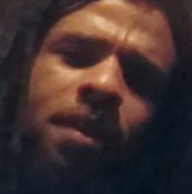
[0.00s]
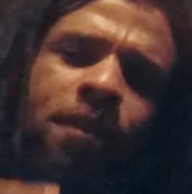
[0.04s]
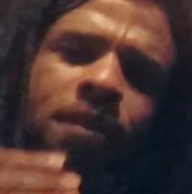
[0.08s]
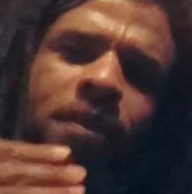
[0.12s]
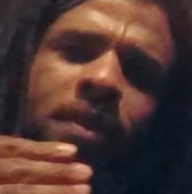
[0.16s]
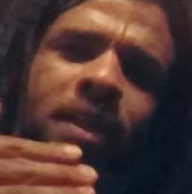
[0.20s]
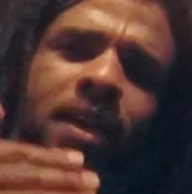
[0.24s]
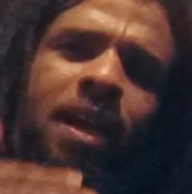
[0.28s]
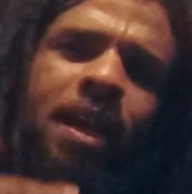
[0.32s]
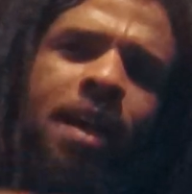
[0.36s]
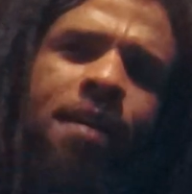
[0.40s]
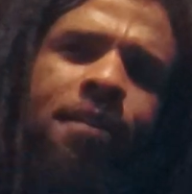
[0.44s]

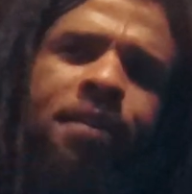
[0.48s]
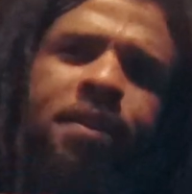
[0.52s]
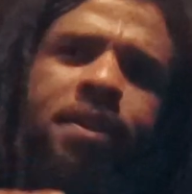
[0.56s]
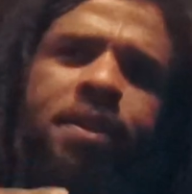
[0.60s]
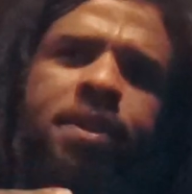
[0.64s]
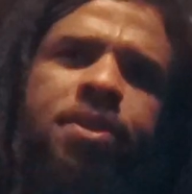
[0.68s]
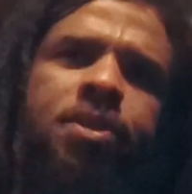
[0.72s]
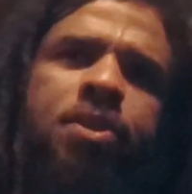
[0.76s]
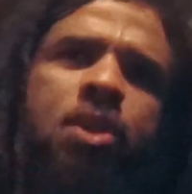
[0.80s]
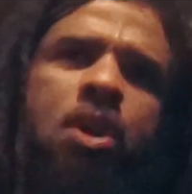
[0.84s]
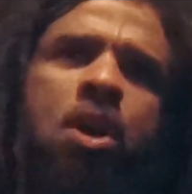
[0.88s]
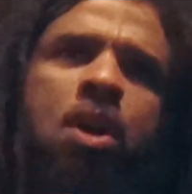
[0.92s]
feel like after
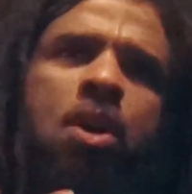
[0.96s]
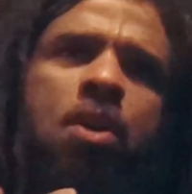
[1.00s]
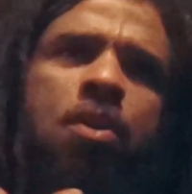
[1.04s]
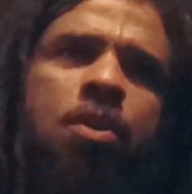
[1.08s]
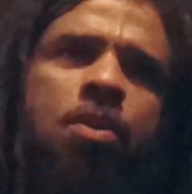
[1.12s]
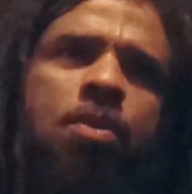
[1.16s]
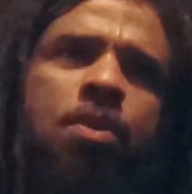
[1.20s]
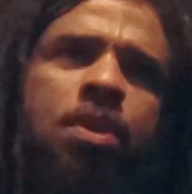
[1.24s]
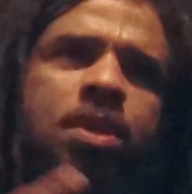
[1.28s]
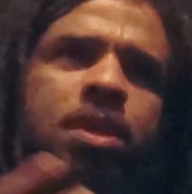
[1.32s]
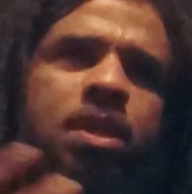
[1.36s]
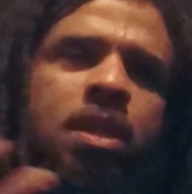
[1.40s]
Kintaro,
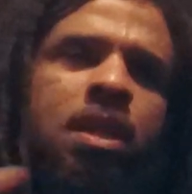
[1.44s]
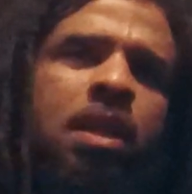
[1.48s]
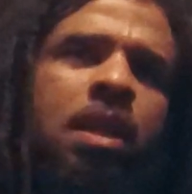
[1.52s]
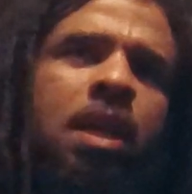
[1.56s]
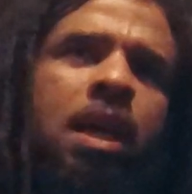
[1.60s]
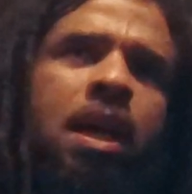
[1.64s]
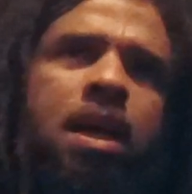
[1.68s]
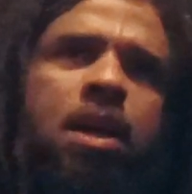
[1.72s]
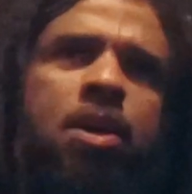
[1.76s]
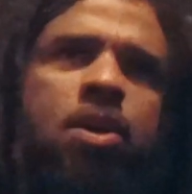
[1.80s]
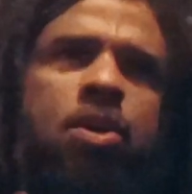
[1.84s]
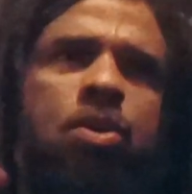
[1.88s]
there wasn't a
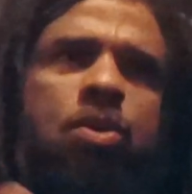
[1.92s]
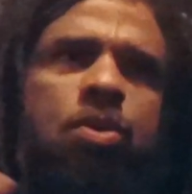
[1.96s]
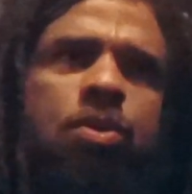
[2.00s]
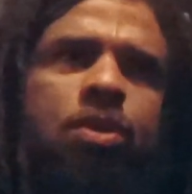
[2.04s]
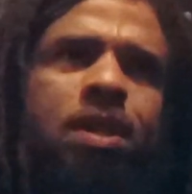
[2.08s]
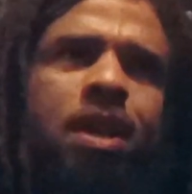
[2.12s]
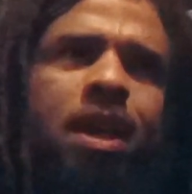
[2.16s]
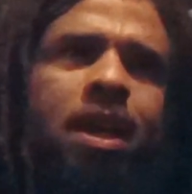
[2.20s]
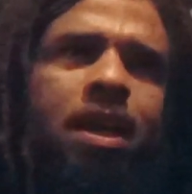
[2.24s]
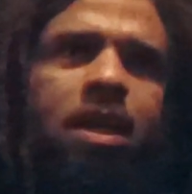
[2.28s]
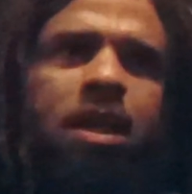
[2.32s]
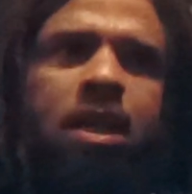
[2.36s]
lot of new
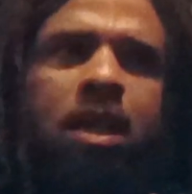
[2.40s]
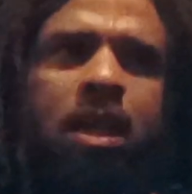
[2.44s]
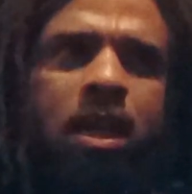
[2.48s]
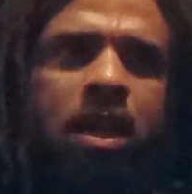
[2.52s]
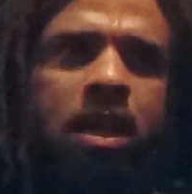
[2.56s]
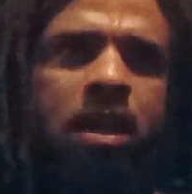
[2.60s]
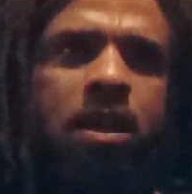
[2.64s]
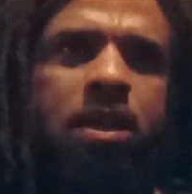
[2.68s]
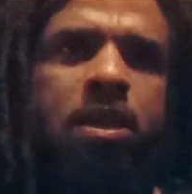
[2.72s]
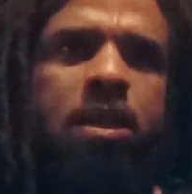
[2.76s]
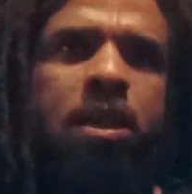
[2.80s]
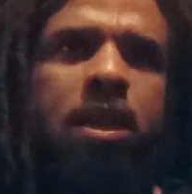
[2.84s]

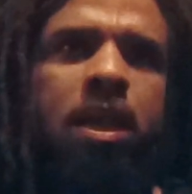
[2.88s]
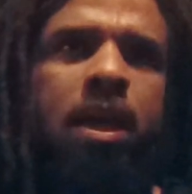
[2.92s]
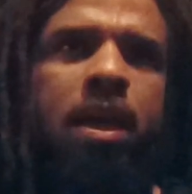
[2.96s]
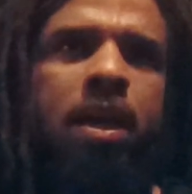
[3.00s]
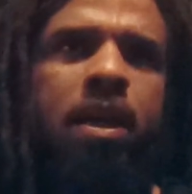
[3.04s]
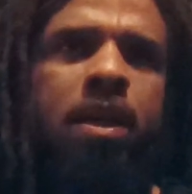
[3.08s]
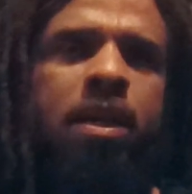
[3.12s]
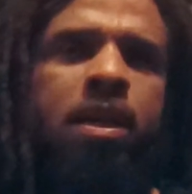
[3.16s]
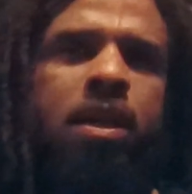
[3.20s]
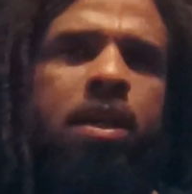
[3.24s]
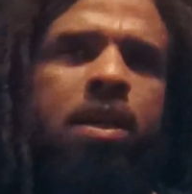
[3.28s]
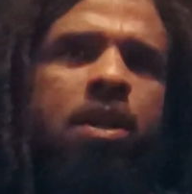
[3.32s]
techniques,
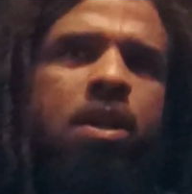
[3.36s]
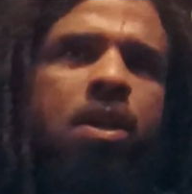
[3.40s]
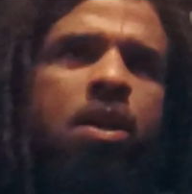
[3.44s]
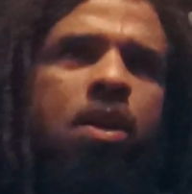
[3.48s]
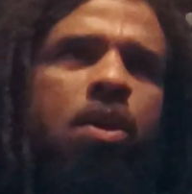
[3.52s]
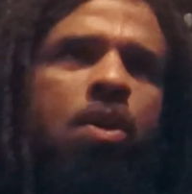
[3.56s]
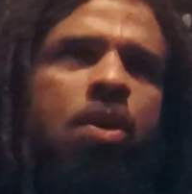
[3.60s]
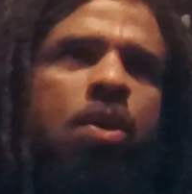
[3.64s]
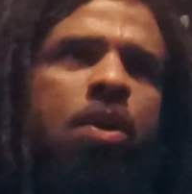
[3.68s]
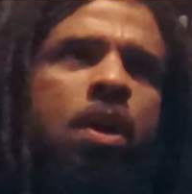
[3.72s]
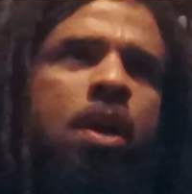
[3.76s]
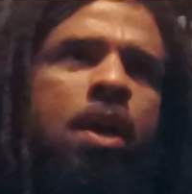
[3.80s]
like, you
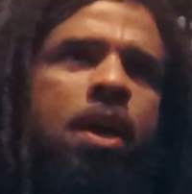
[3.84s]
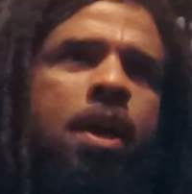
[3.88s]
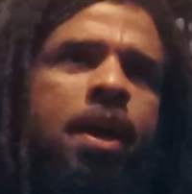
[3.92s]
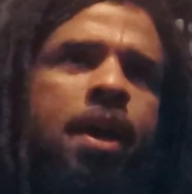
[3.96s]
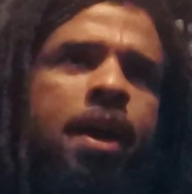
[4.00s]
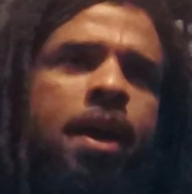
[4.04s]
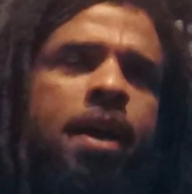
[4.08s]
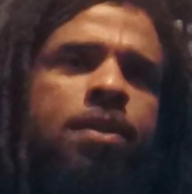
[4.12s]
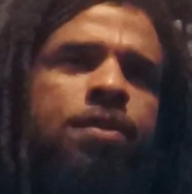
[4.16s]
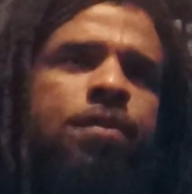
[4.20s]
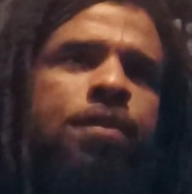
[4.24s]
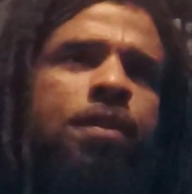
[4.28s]
know,
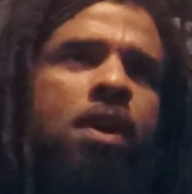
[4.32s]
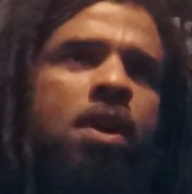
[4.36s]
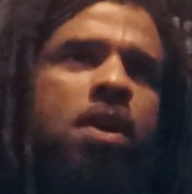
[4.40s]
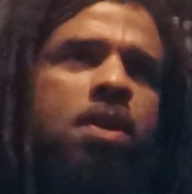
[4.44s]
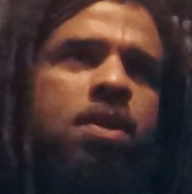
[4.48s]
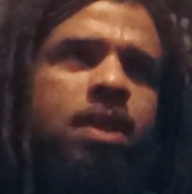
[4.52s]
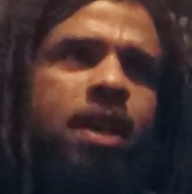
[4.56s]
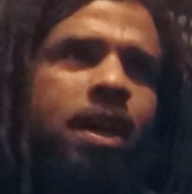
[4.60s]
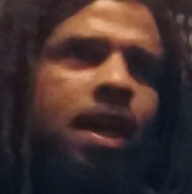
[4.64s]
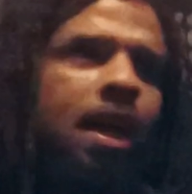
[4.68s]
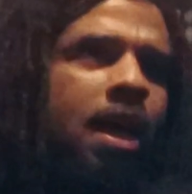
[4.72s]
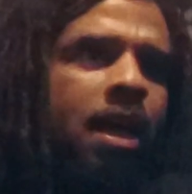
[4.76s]
as far
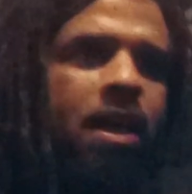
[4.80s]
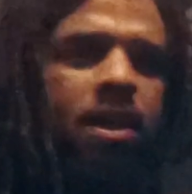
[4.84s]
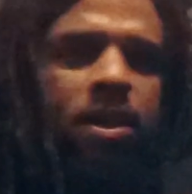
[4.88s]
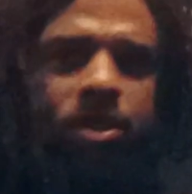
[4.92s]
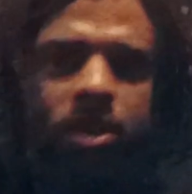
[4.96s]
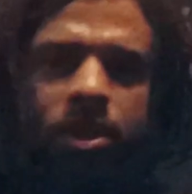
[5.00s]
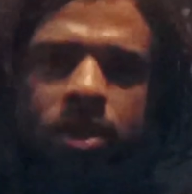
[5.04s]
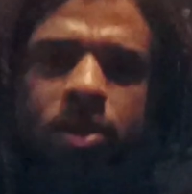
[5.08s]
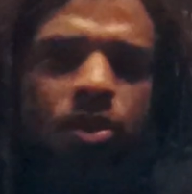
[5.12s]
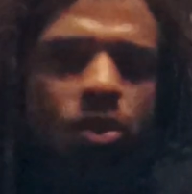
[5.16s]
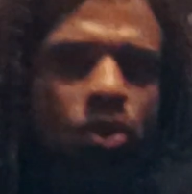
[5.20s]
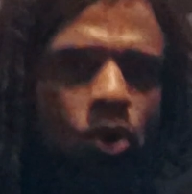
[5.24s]
as like, hey,
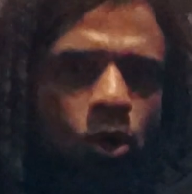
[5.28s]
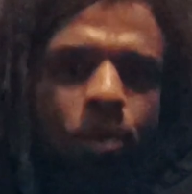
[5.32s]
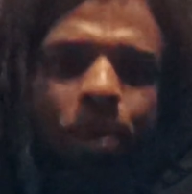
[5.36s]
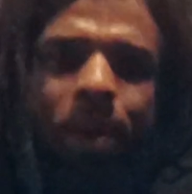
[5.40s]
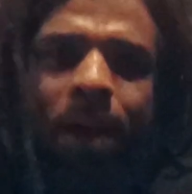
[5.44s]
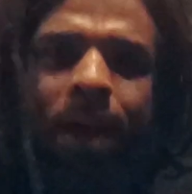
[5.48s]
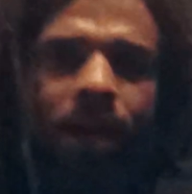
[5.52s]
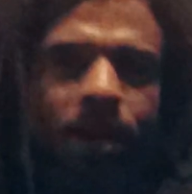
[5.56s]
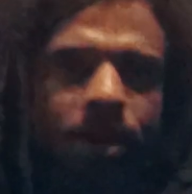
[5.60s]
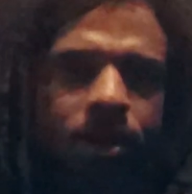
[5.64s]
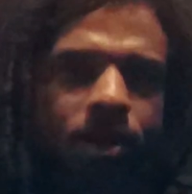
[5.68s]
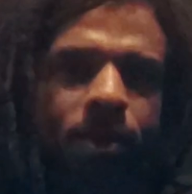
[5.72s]
there's this new
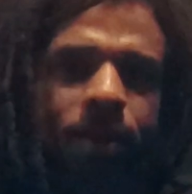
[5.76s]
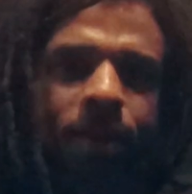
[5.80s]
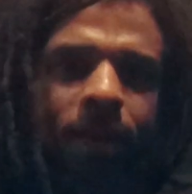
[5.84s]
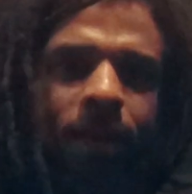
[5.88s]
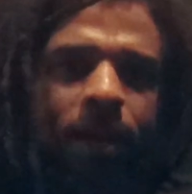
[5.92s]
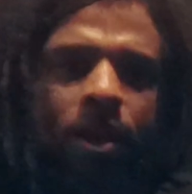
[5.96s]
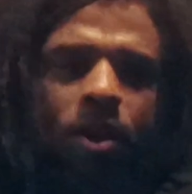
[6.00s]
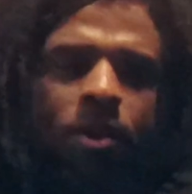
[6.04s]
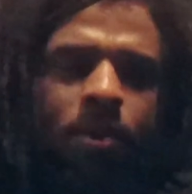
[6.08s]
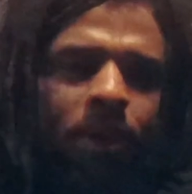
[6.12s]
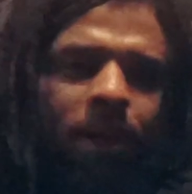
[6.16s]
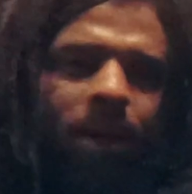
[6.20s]
pattern
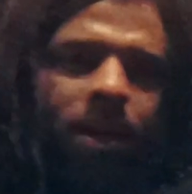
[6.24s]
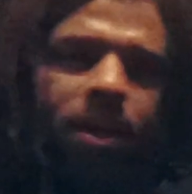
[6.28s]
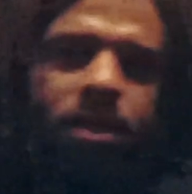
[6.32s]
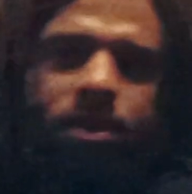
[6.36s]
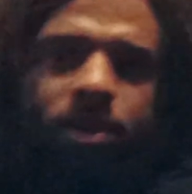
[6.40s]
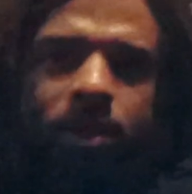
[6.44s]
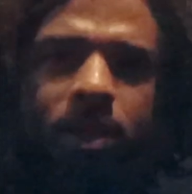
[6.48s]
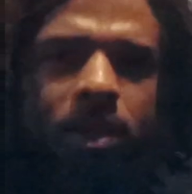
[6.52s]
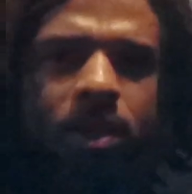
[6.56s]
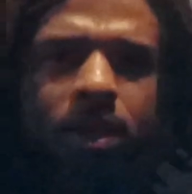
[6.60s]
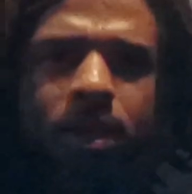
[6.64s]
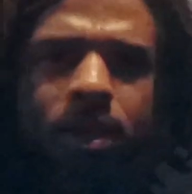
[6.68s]
that
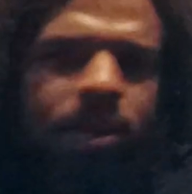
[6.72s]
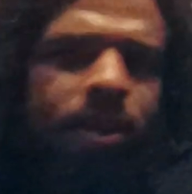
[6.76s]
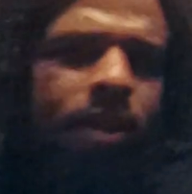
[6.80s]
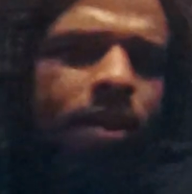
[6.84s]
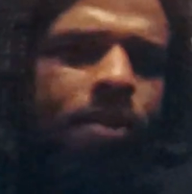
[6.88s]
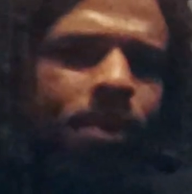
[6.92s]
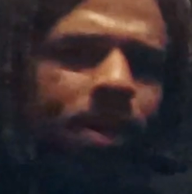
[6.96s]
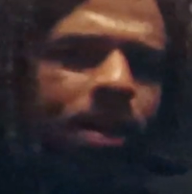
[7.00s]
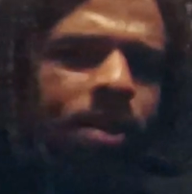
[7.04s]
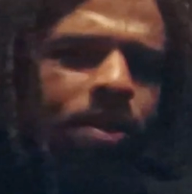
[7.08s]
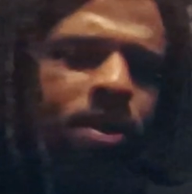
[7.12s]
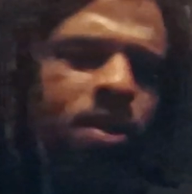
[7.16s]
nobody's, you know, because
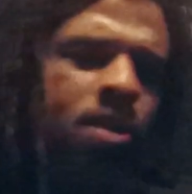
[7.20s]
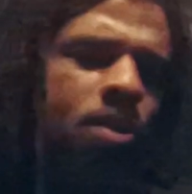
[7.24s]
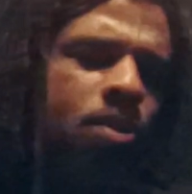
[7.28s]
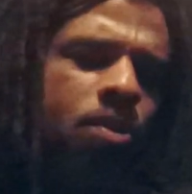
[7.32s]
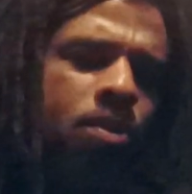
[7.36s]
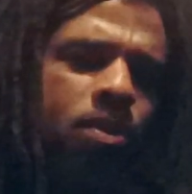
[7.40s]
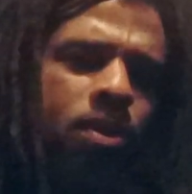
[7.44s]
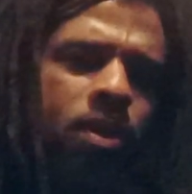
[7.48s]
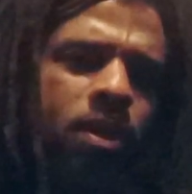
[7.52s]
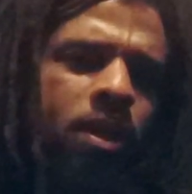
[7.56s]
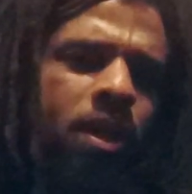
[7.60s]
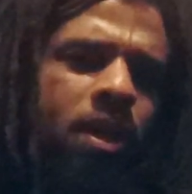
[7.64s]
everybody's still
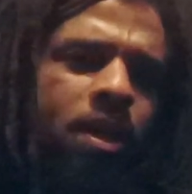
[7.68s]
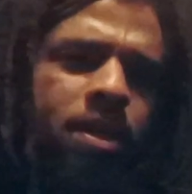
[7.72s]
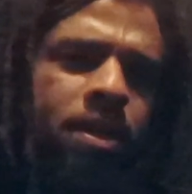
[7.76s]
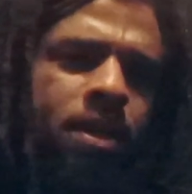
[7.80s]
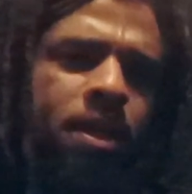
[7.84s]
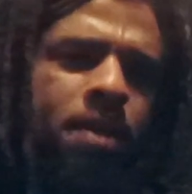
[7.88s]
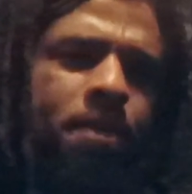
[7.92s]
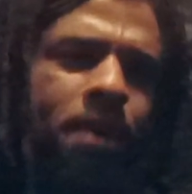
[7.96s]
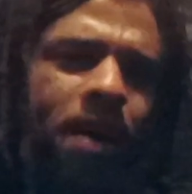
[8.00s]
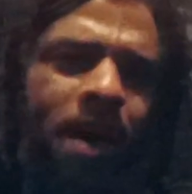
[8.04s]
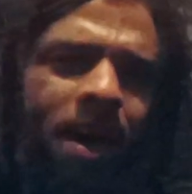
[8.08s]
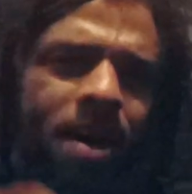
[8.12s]
doing the kind of
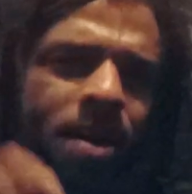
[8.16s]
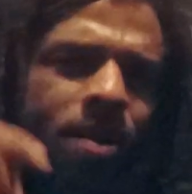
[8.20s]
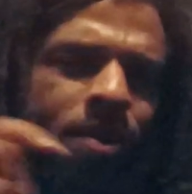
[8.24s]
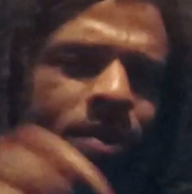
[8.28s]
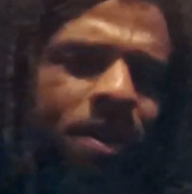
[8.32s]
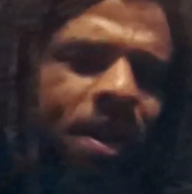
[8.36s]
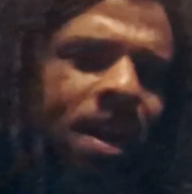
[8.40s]
same pattern.